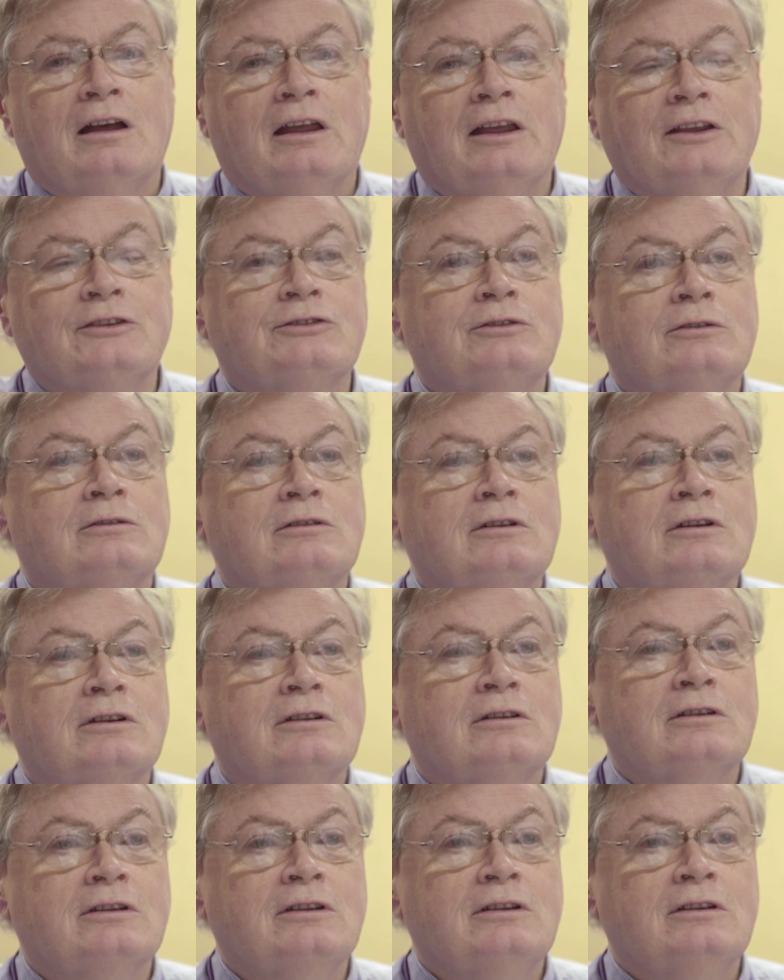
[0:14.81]

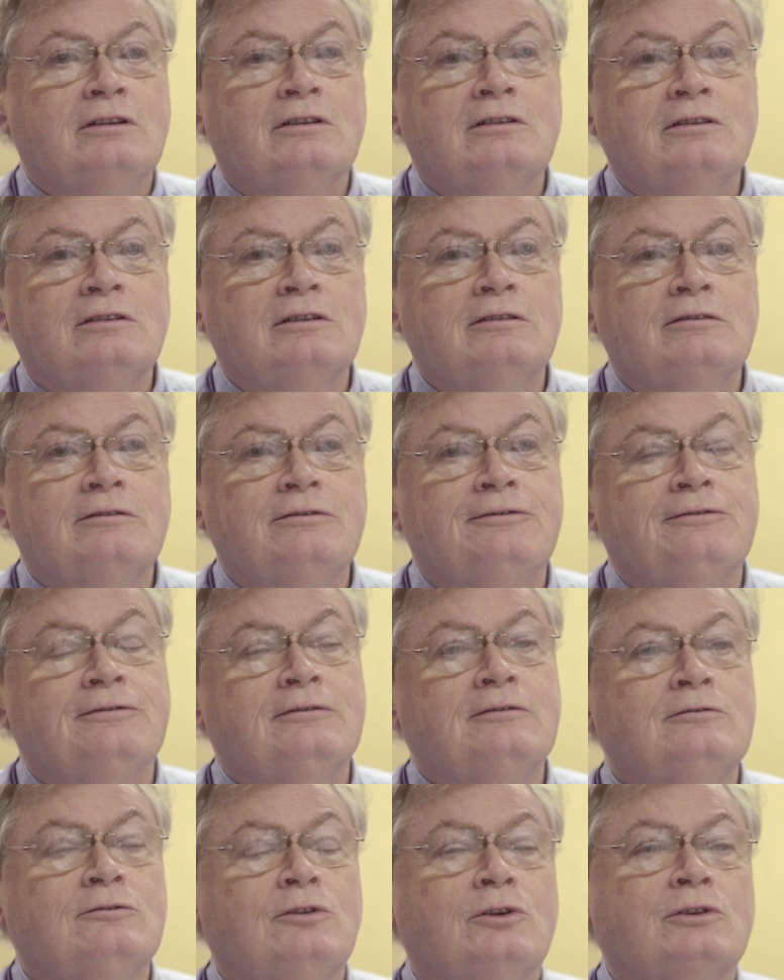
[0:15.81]
Historically, they've
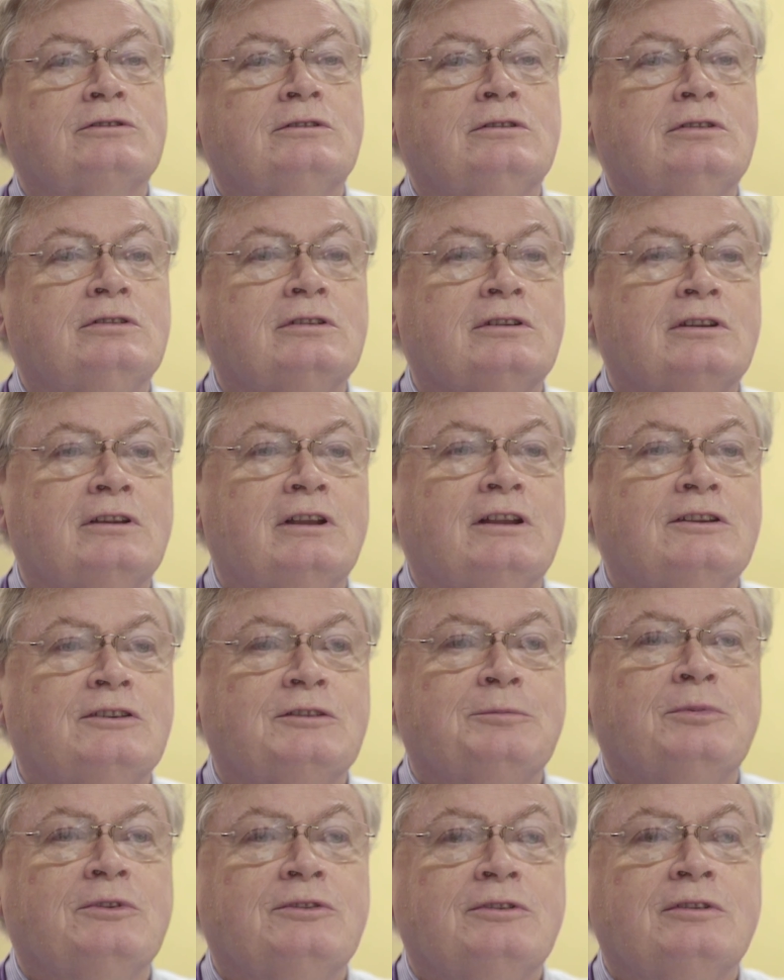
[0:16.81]
looked at
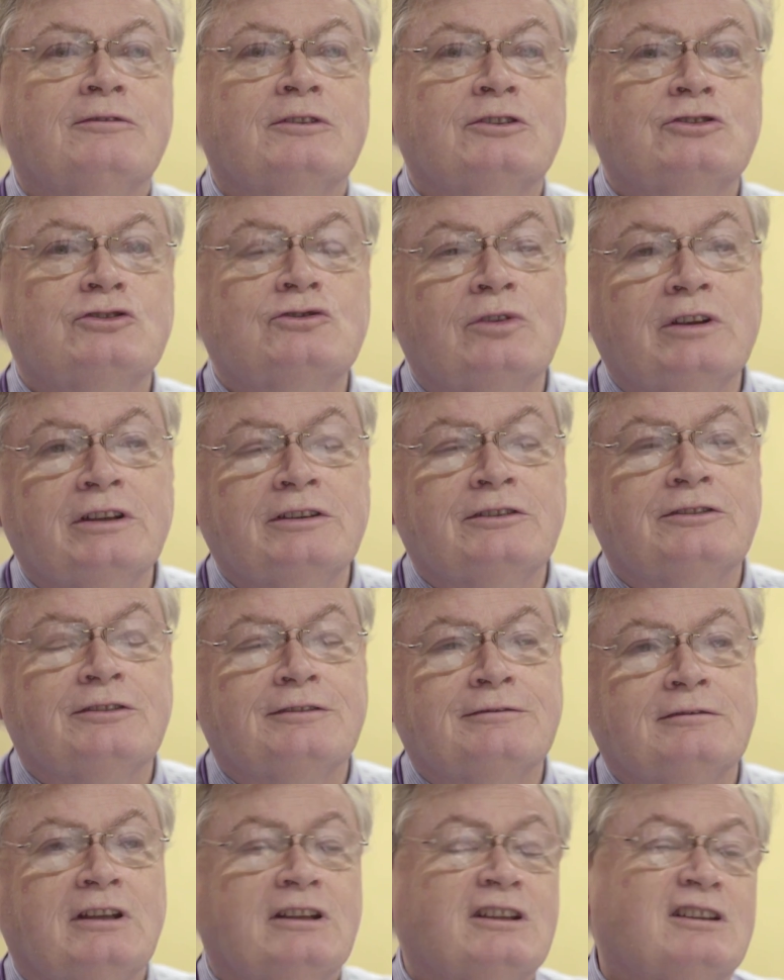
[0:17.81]
specific
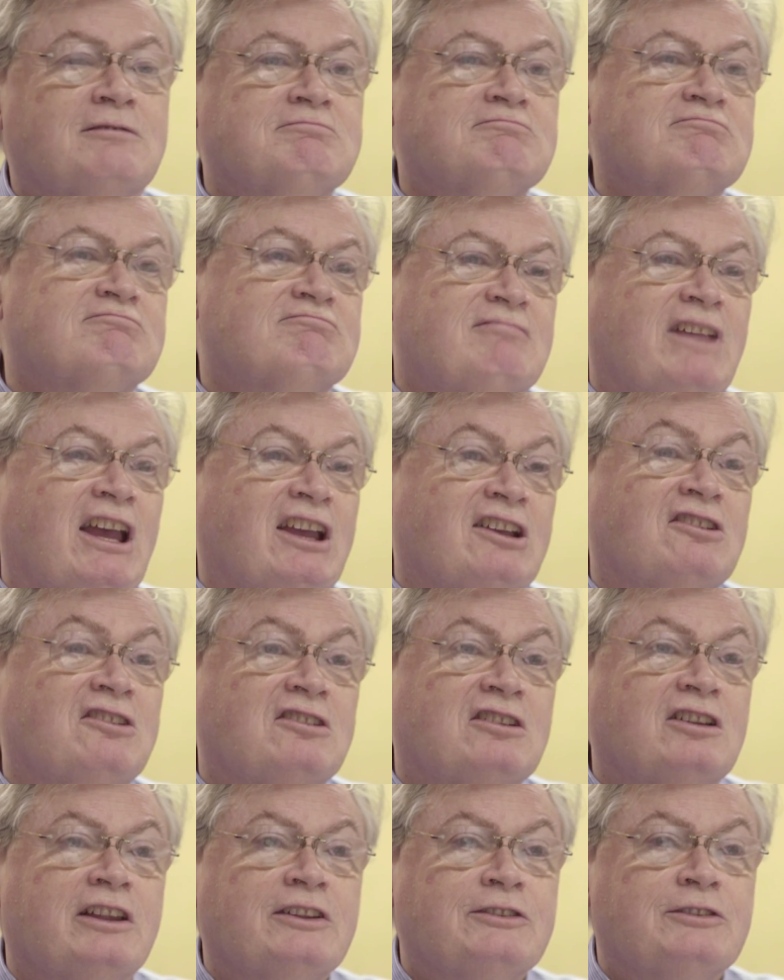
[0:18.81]
traits, like angle
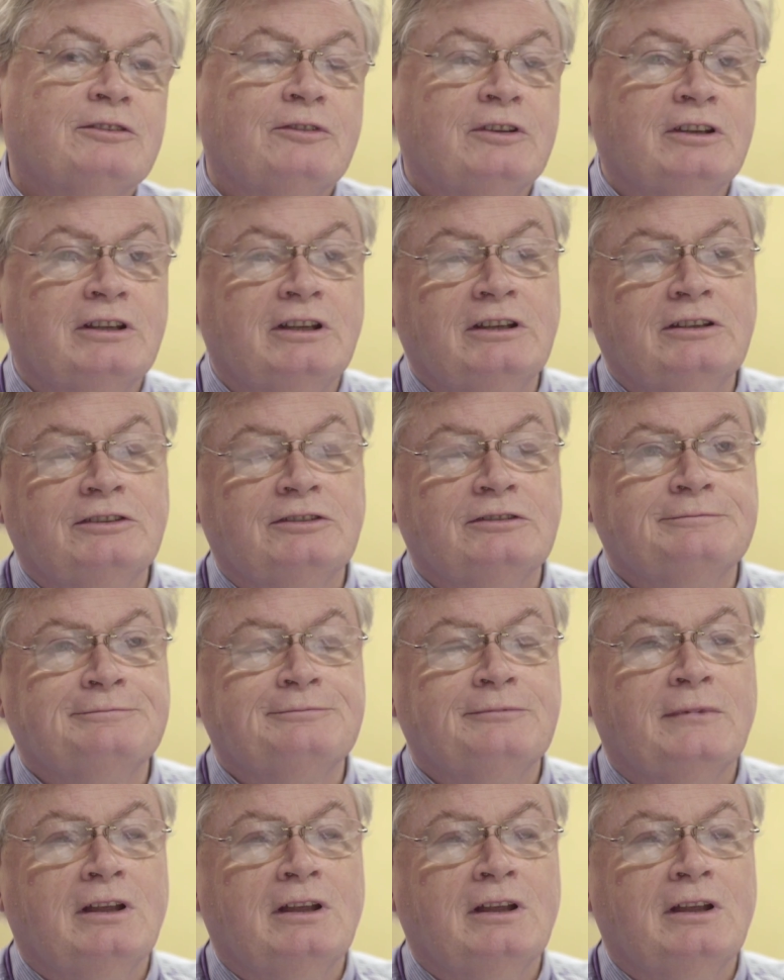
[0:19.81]
classification,